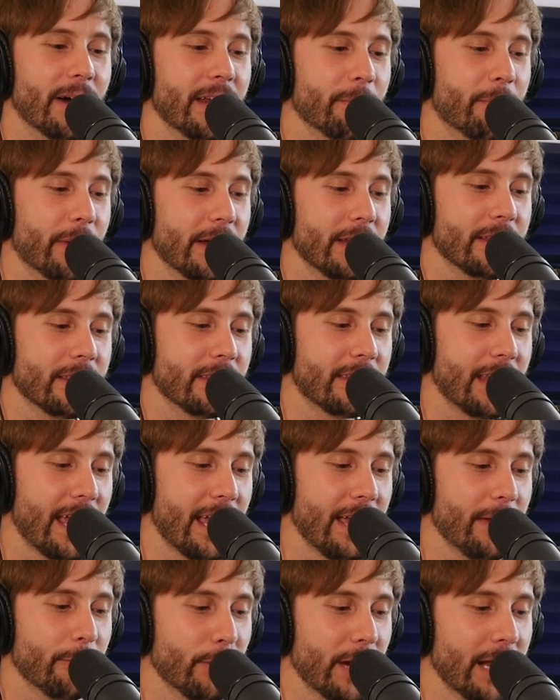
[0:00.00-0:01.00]
But but
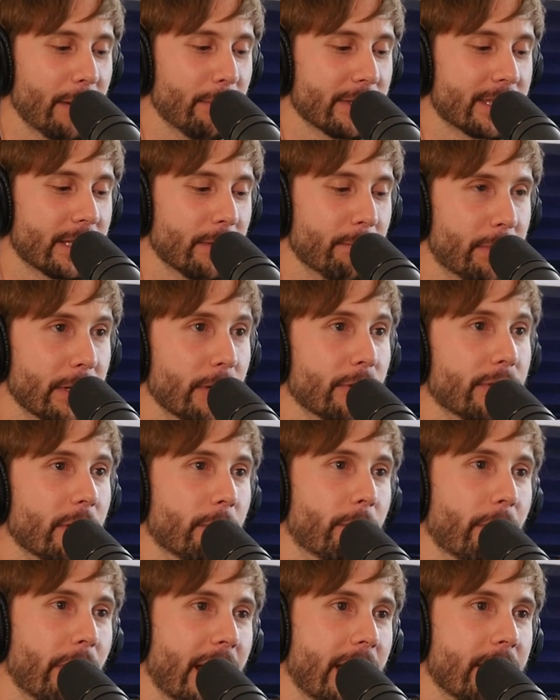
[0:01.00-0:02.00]
they were able to build
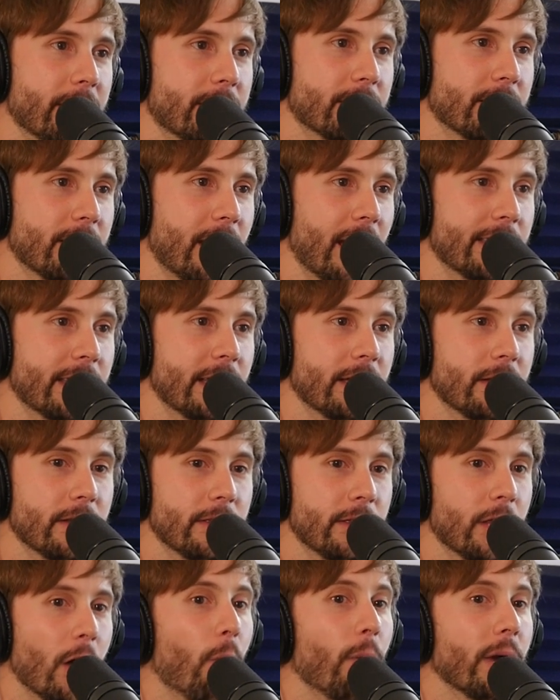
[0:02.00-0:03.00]
their brand, and
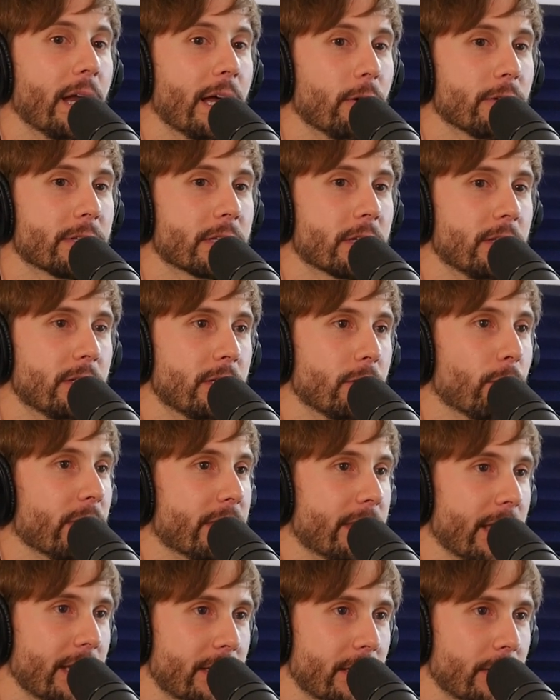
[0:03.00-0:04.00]
yes. then no one else can do
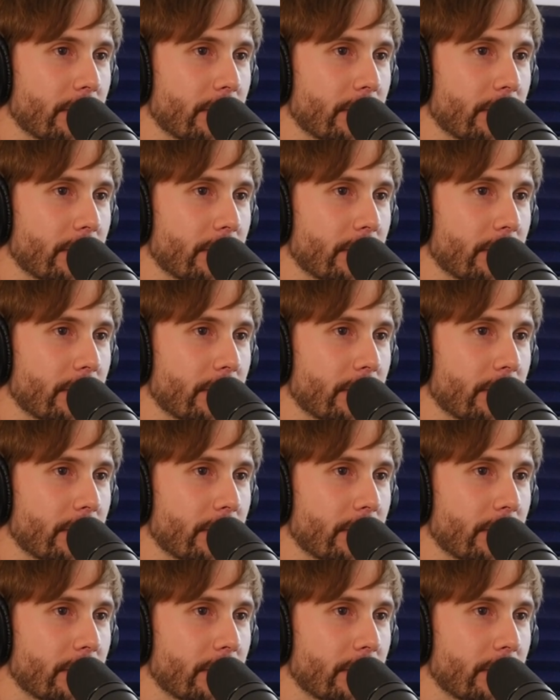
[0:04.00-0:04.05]
what they